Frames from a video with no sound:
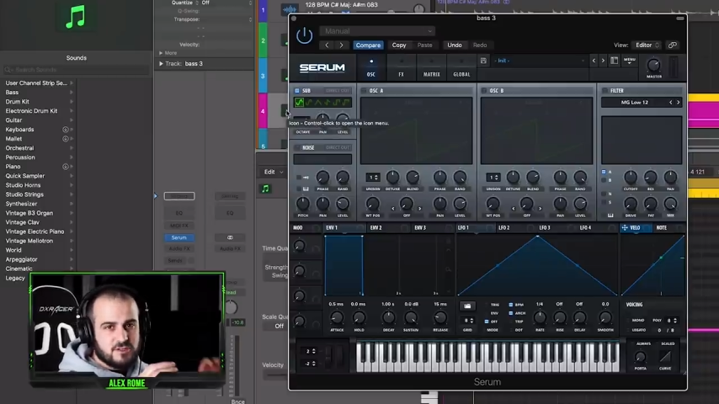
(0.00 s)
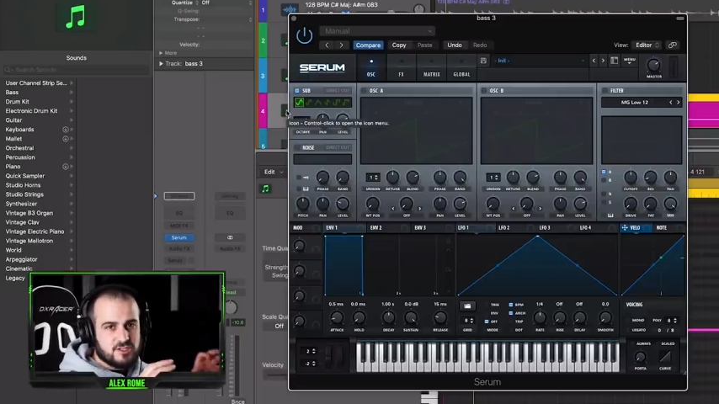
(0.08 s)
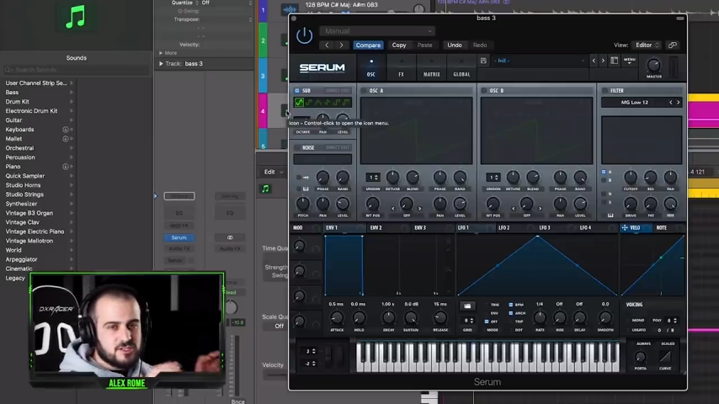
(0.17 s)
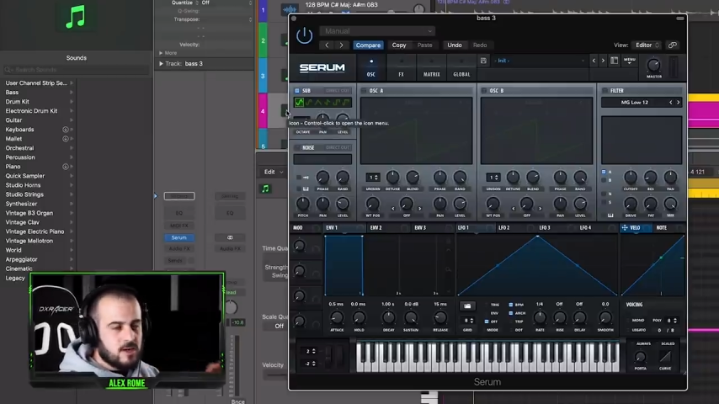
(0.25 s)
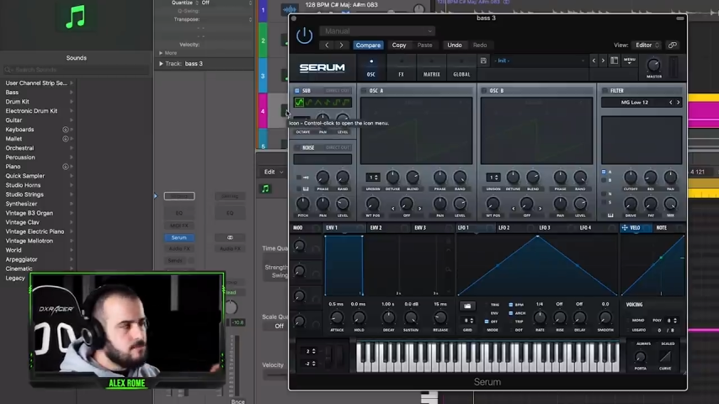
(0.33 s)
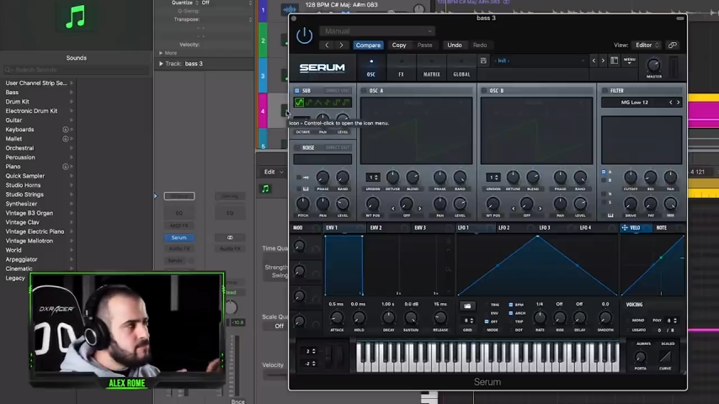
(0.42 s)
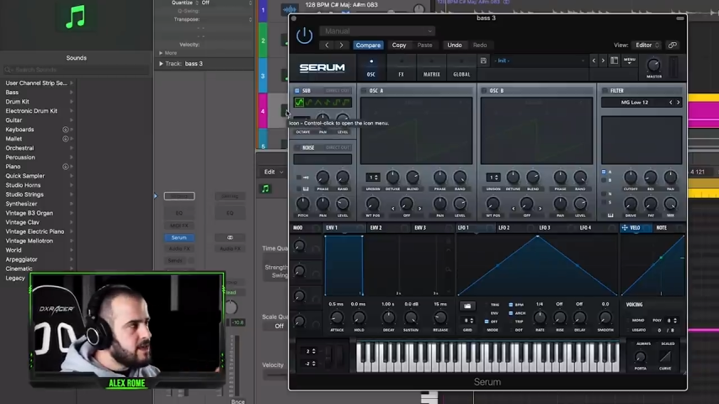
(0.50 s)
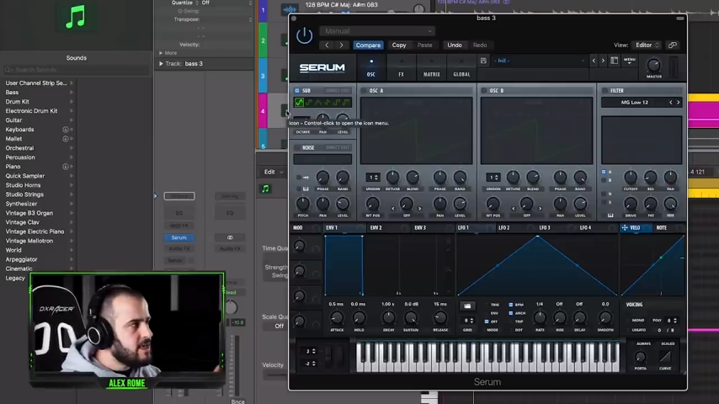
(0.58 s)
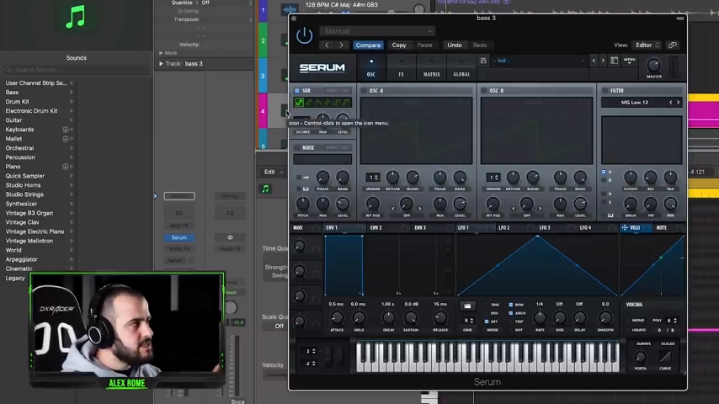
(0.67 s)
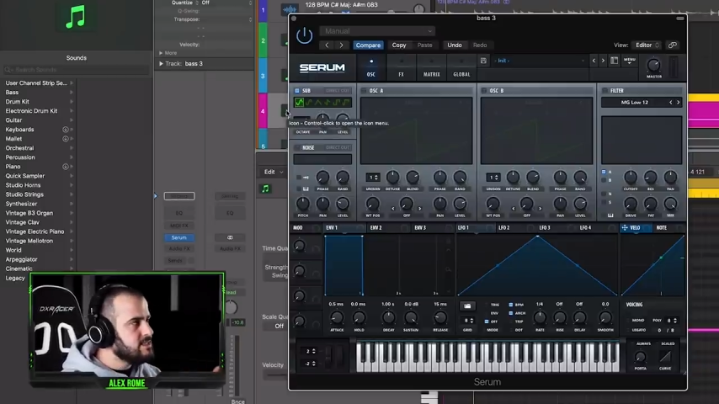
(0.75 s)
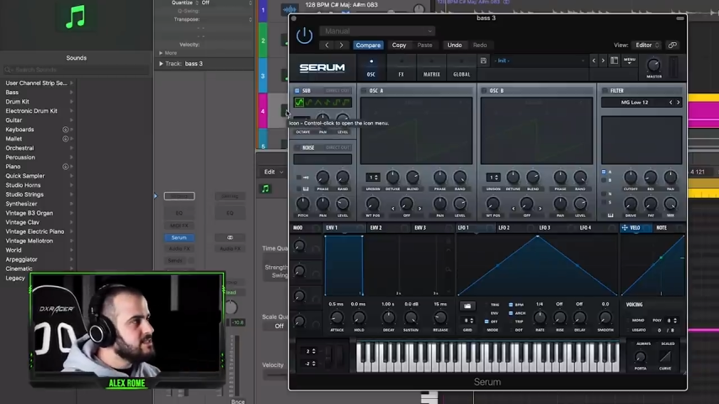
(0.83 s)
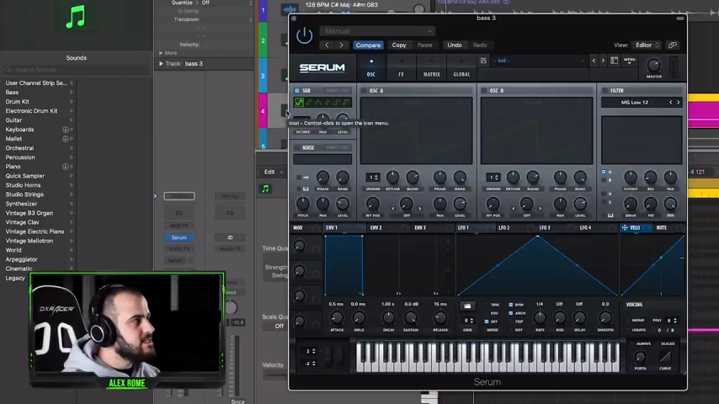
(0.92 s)
sub
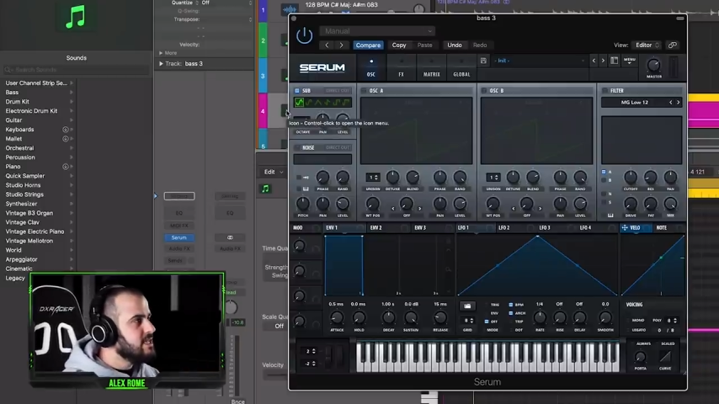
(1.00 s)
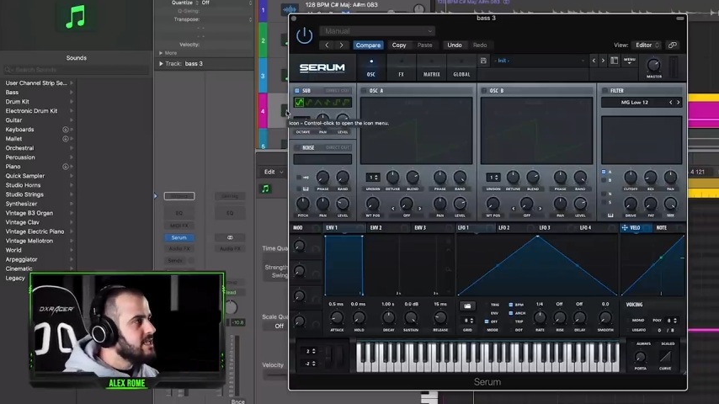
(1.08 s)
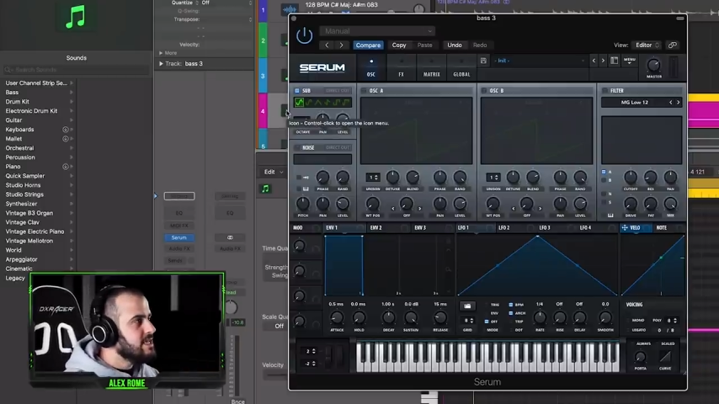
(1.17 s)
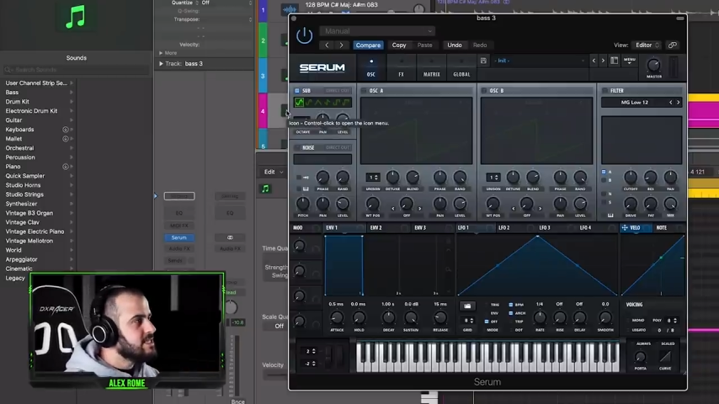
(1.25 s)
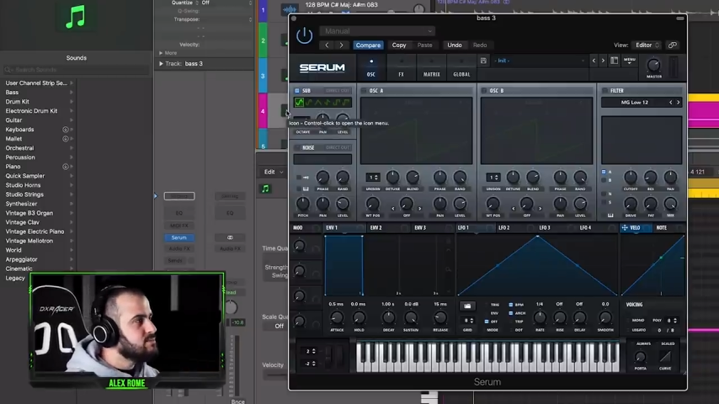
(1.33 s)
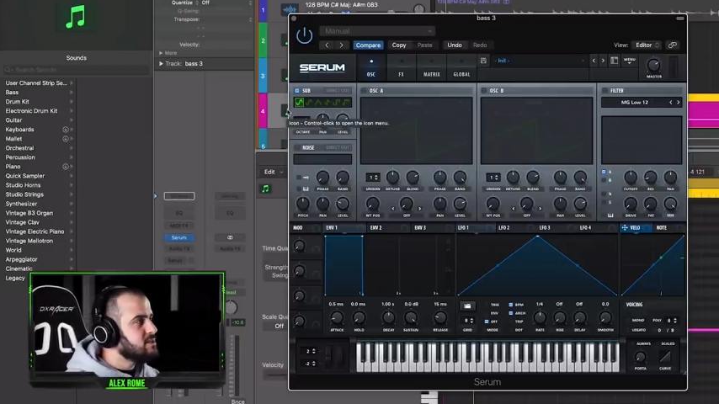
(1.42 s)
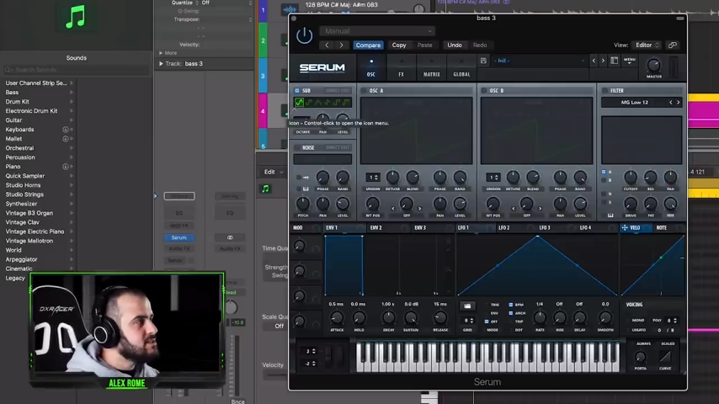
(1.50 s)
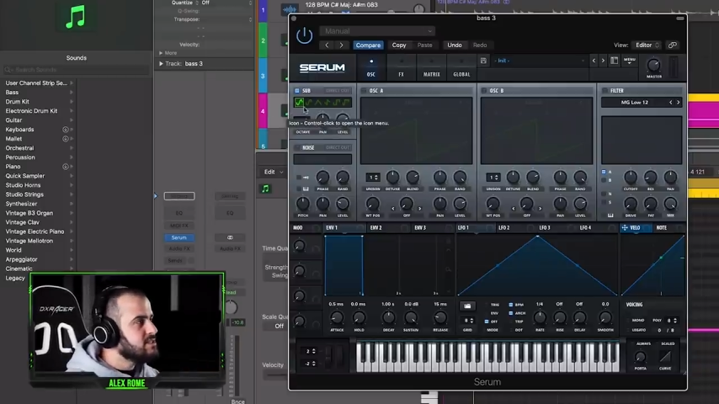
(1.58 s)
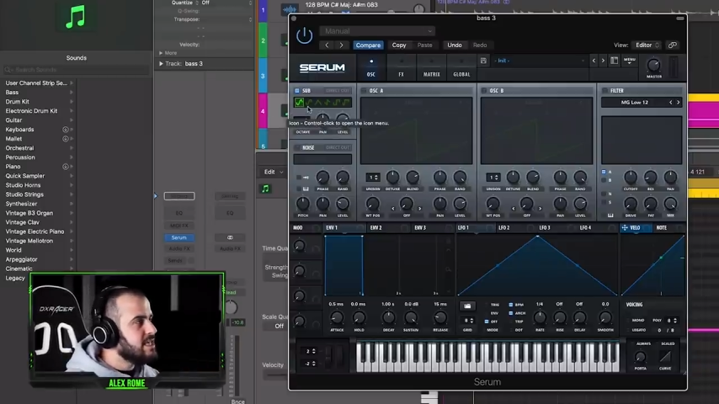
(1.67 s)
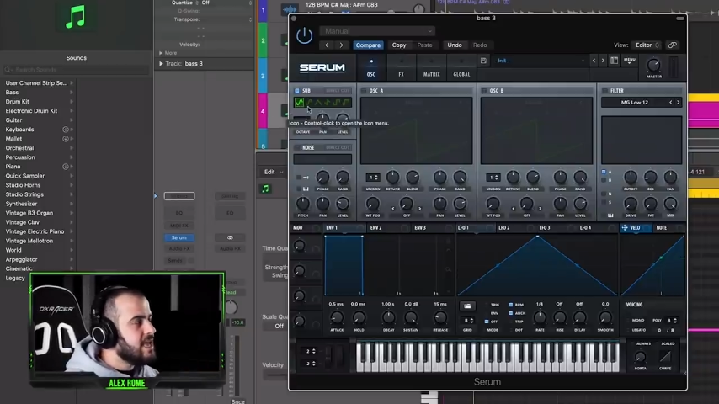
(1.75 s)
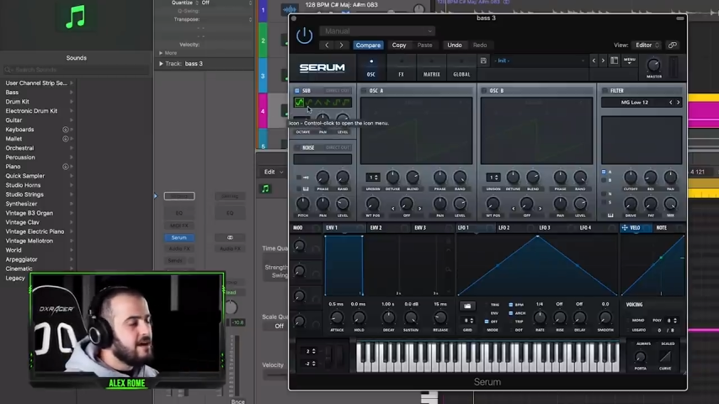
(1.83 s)
bass is because they